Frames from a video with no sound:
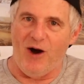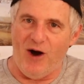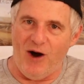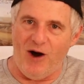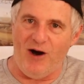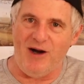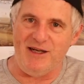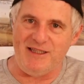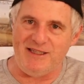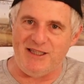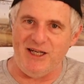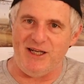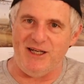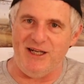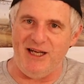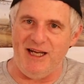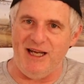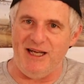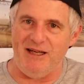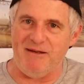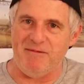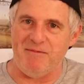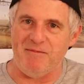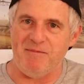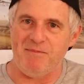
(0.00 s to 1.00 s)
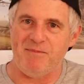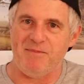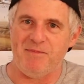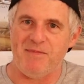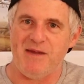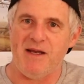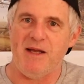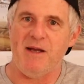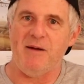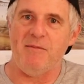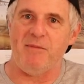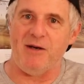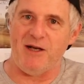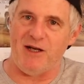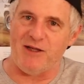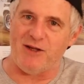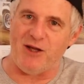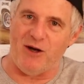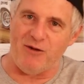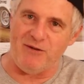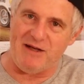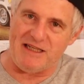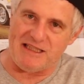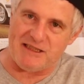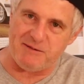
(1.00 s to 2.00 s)
I done it, but I
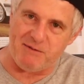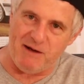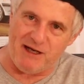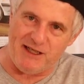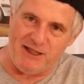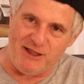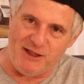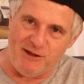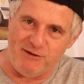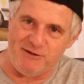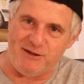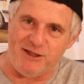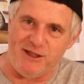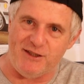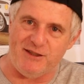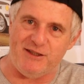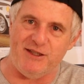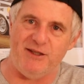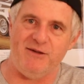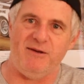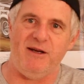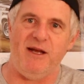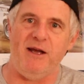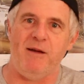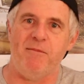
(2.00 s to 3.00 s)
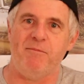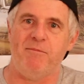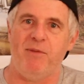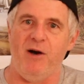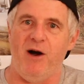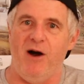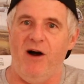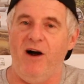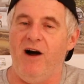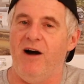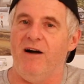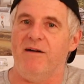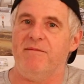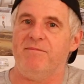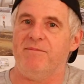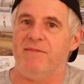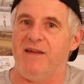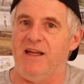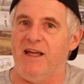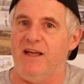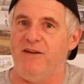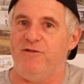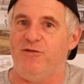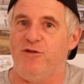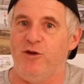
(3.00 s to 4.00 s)
don't expect you to do it. But
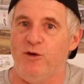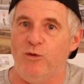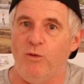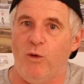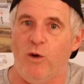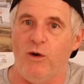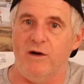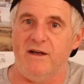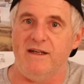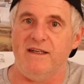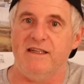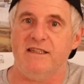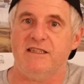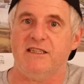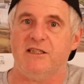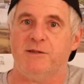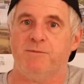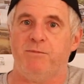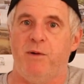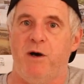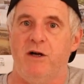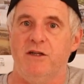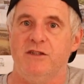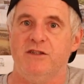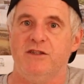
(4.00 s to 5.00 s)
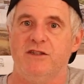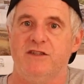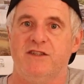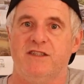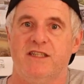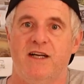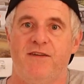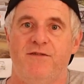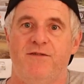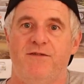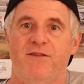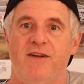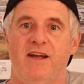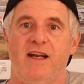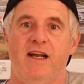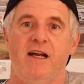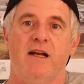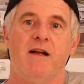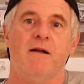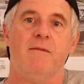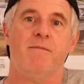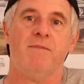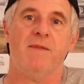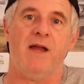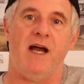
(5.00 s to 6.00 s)
if you wanted a sponge or something
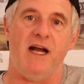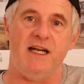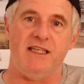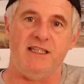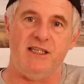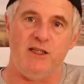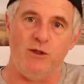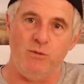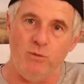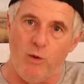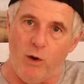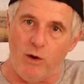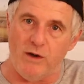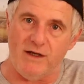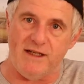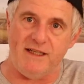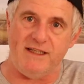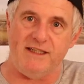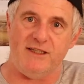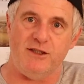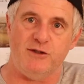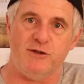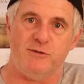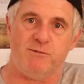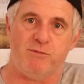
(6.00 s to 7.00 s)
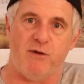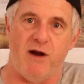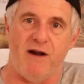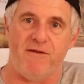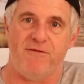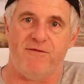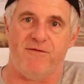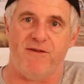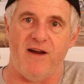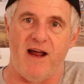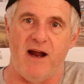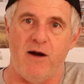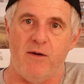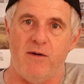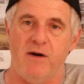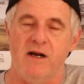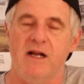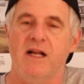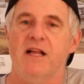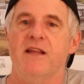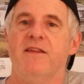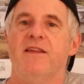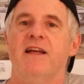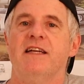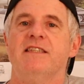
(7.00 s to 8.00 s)
and you wanted to use bread flour,
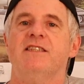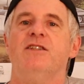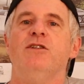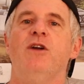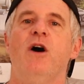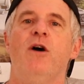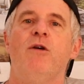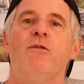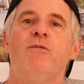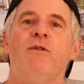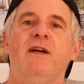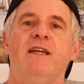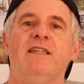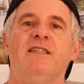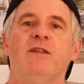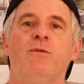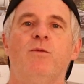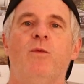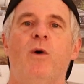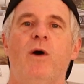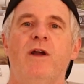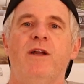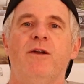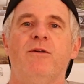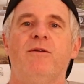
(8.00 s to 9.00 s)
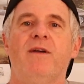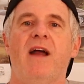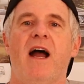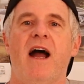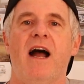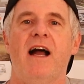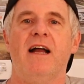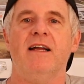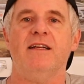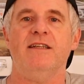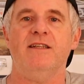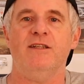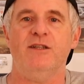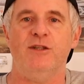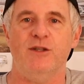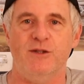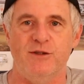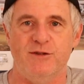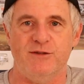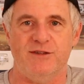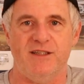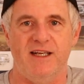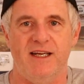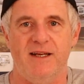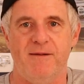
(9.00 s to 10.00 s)
there's no reason why you can't
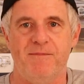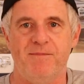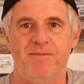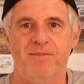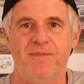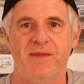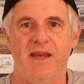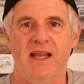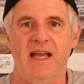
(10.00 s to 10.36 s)
use it.